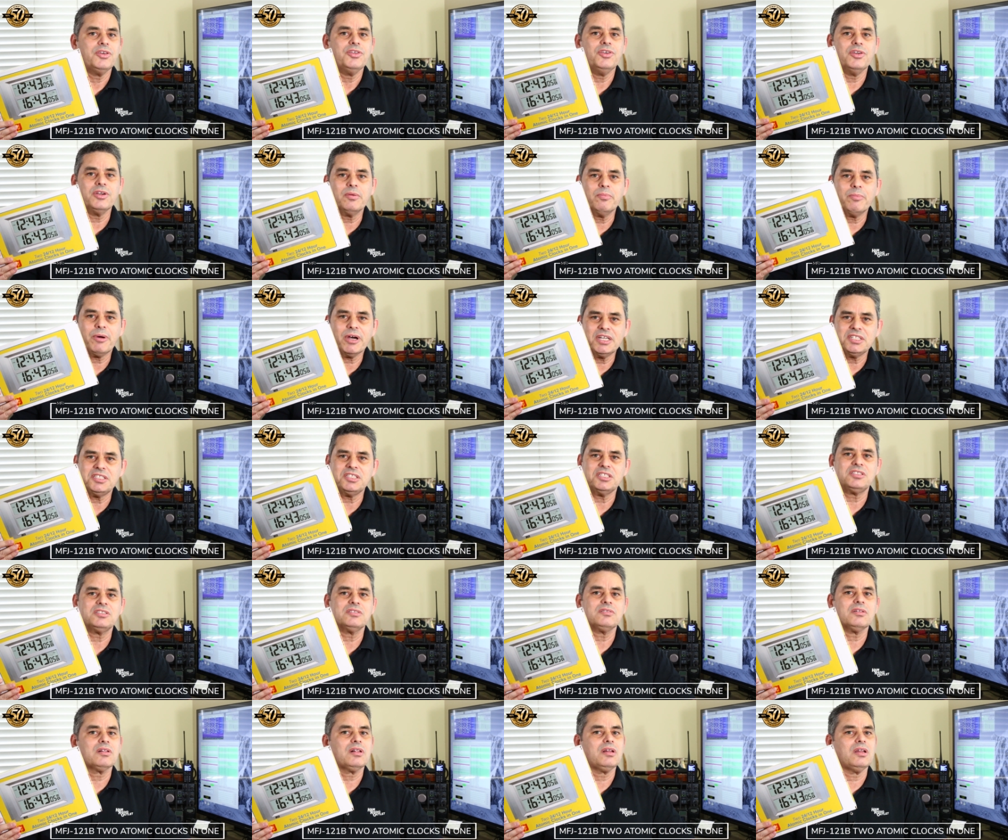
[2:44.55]
You can buy
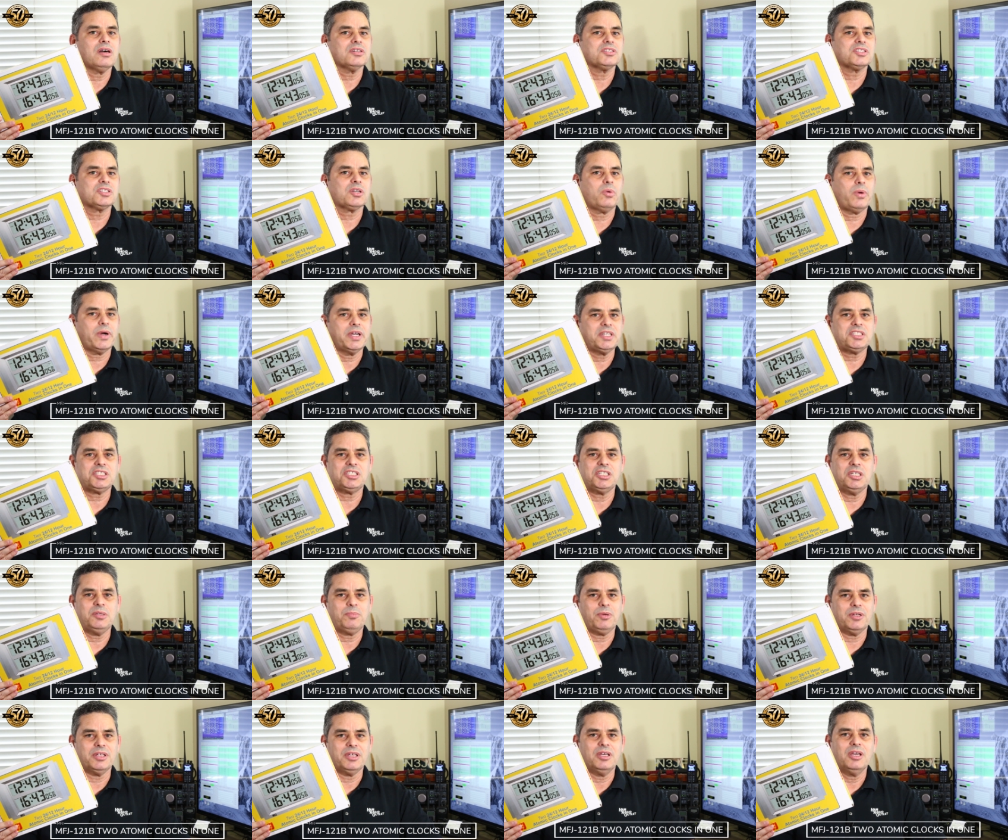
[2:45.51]
digital clocks quite
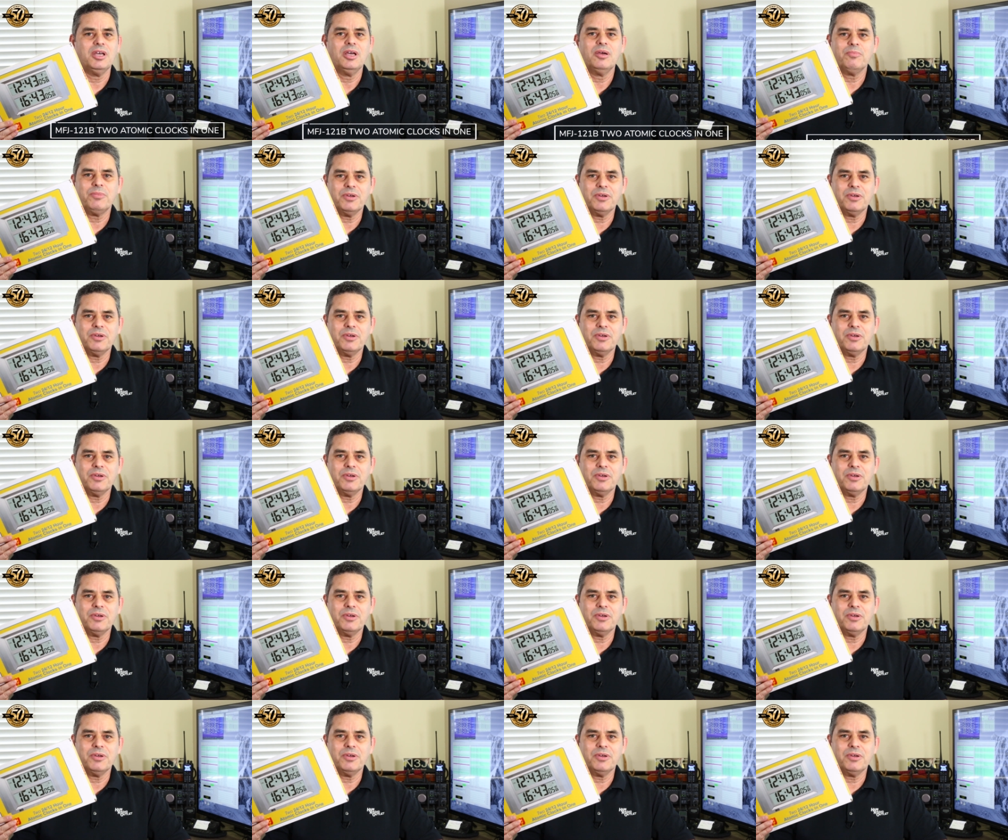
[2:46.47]
cheaply,